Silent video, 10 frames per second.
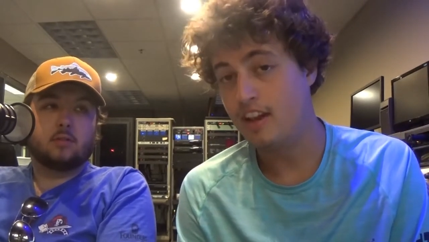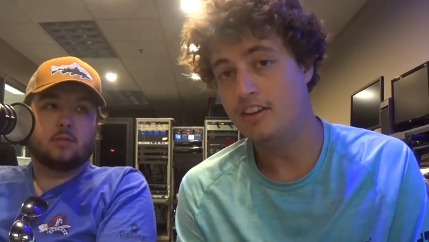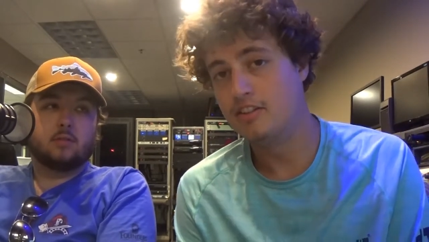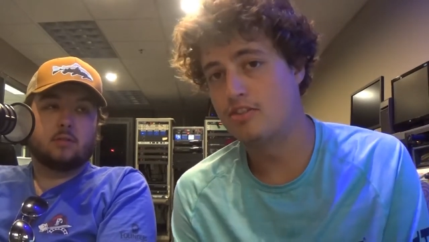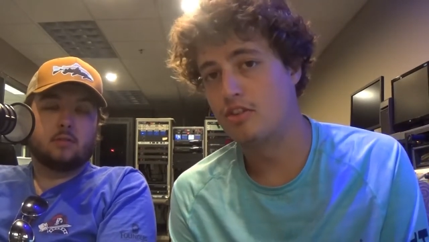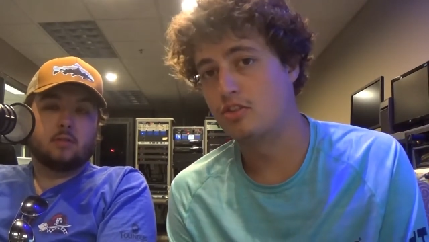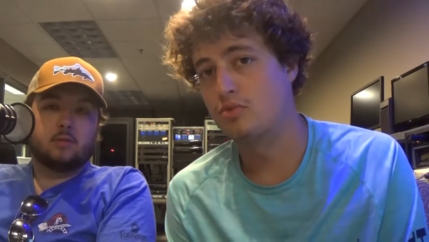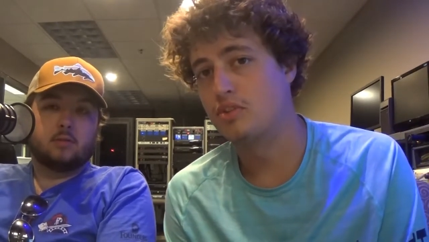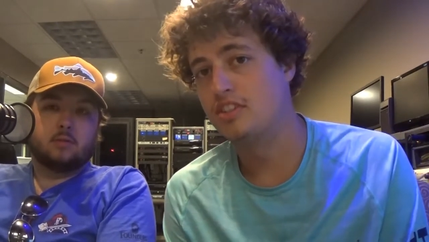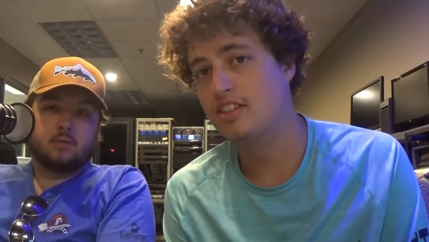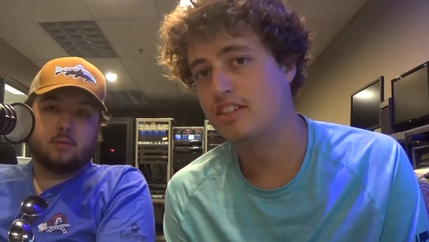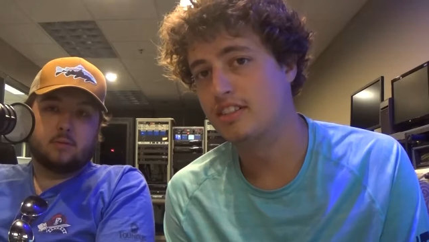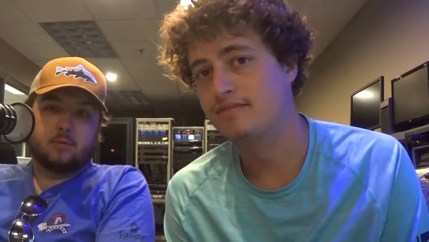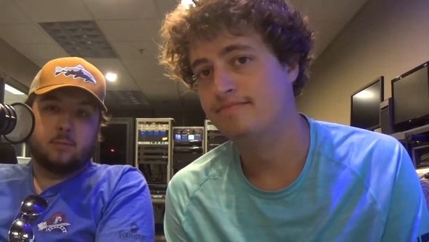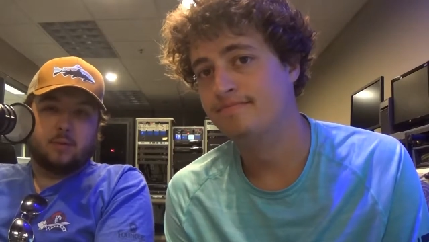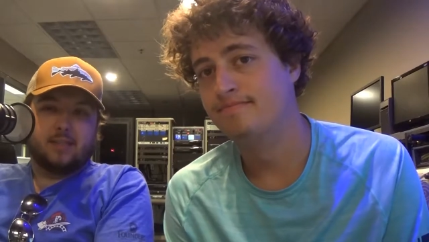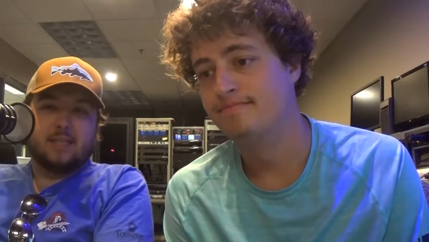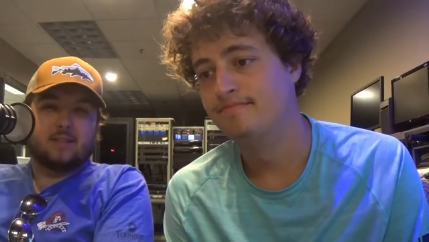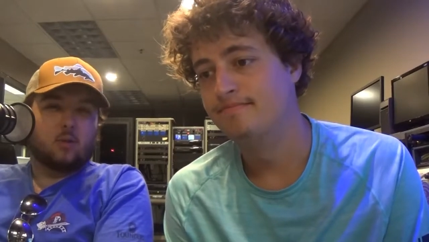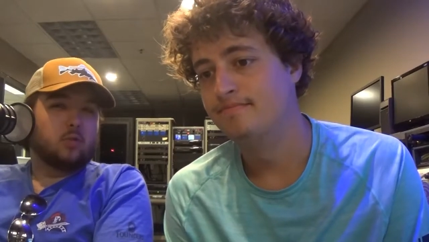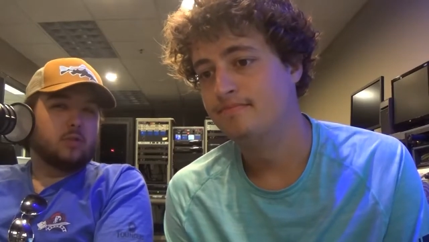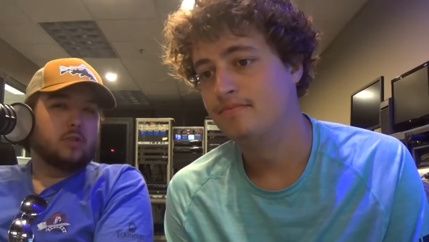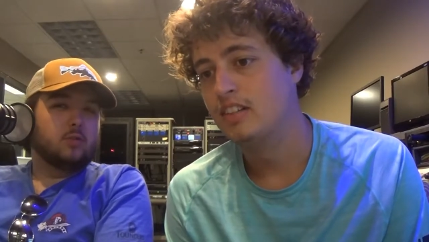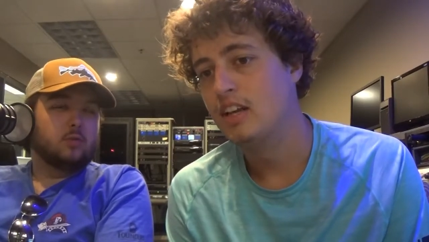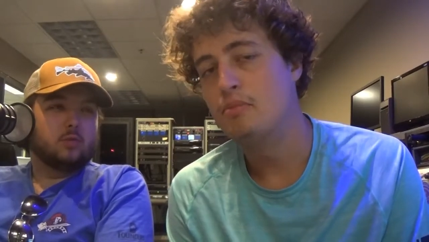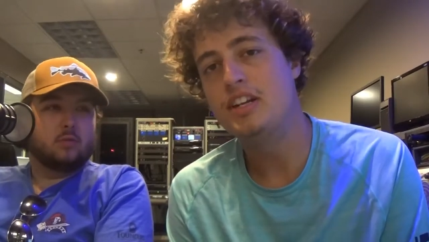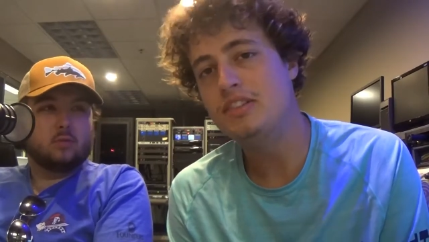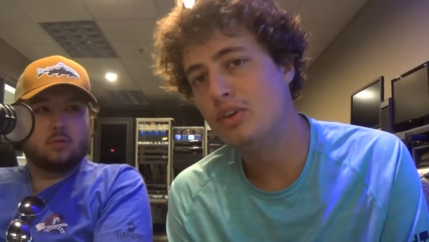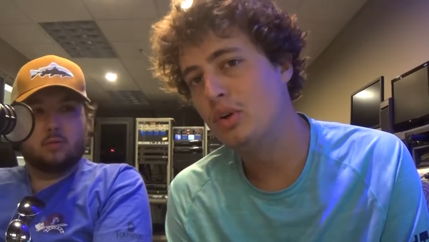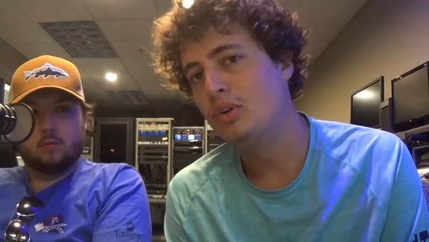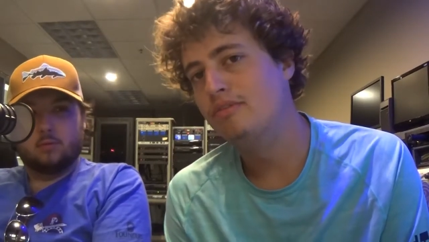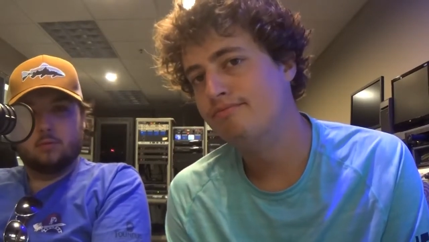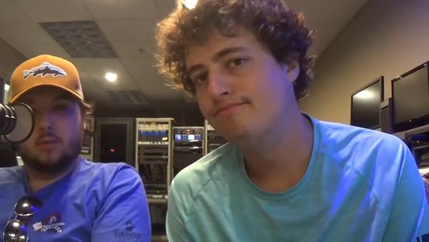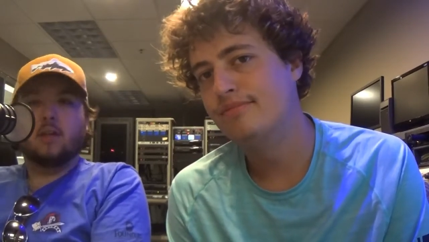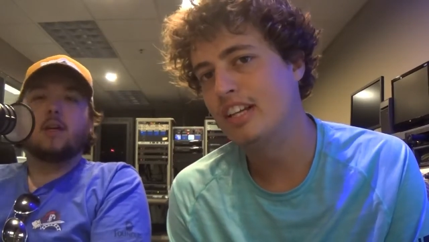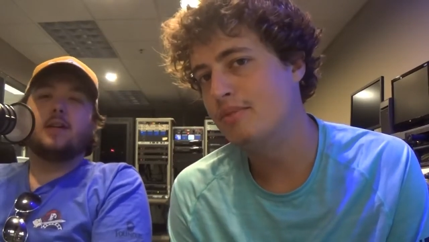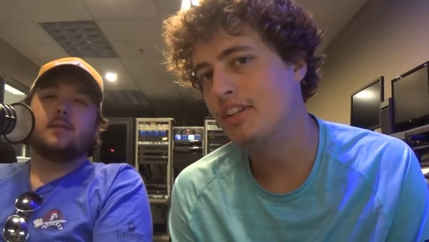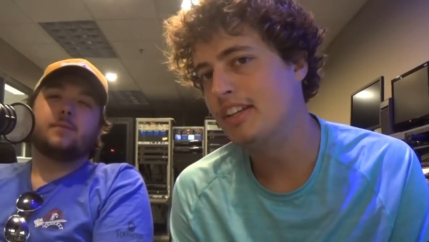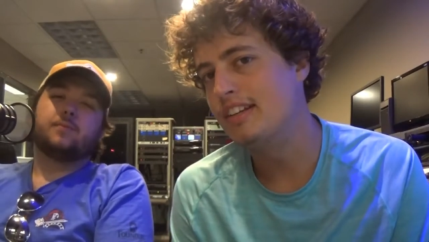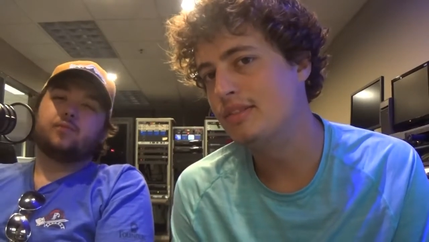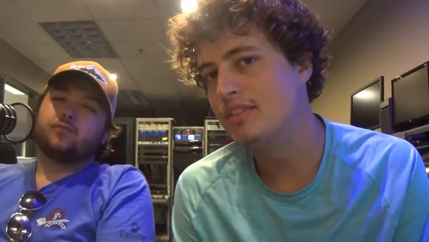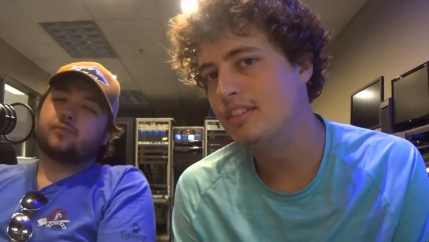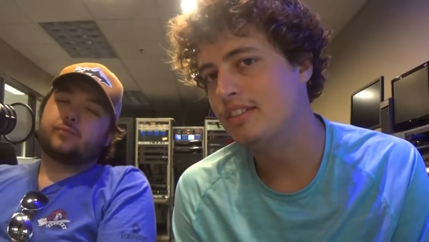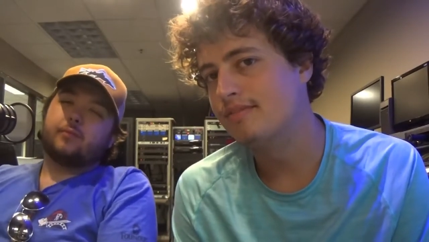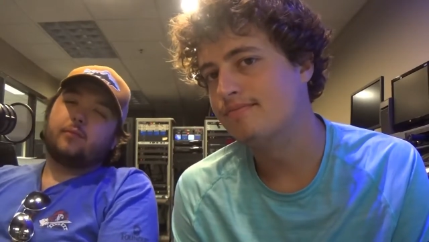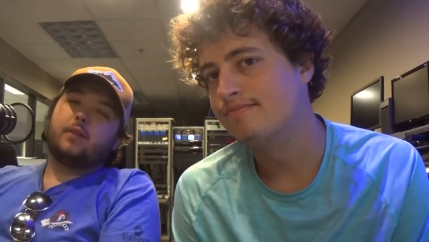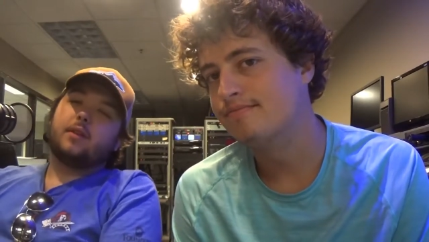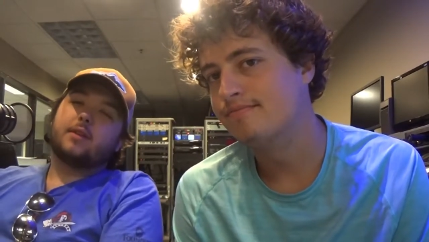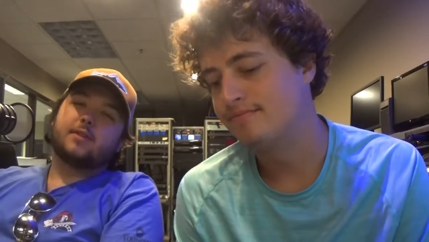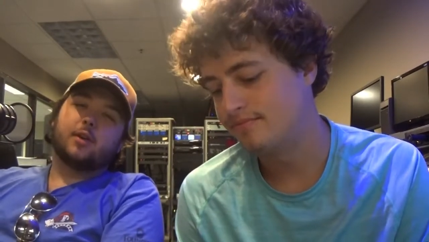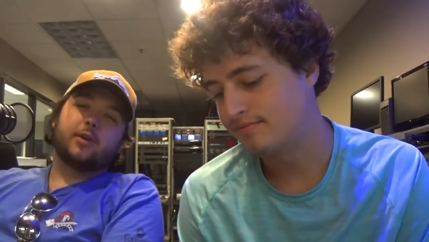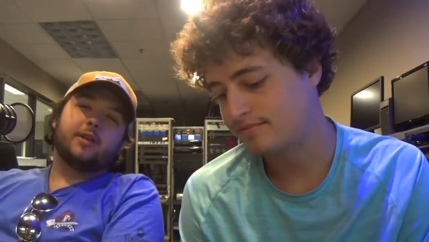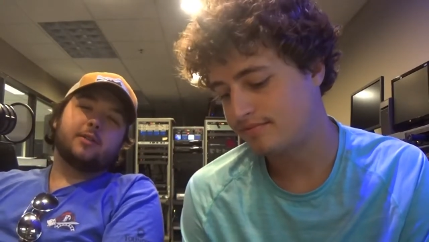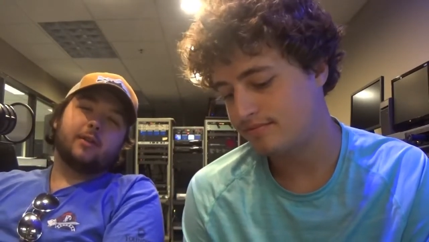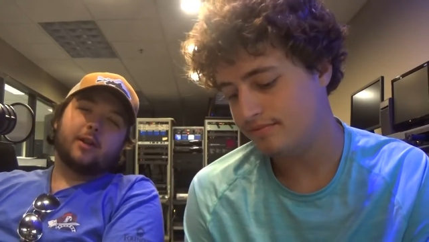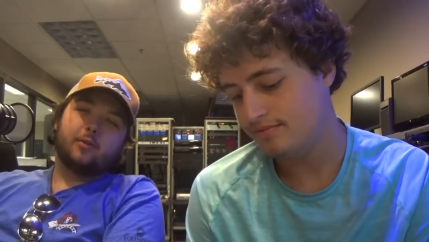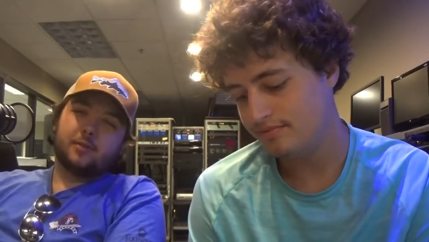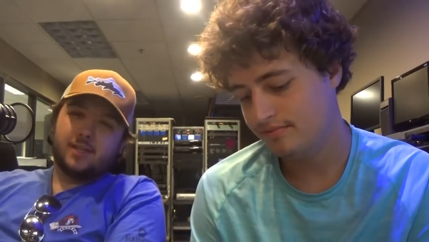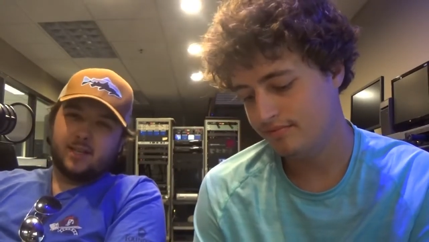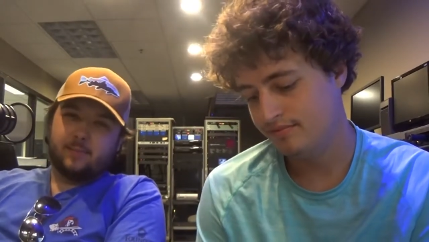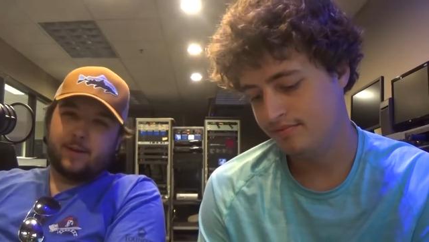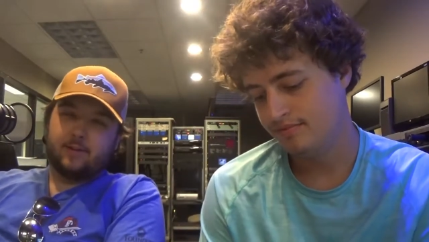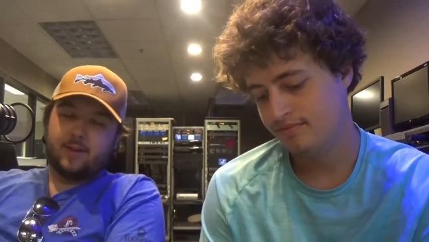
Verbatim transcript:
Speaker 1: And here's Arnold Schwarzenegger." But he's old too. But he's old, and he really can't do anything. So here's what I don't get about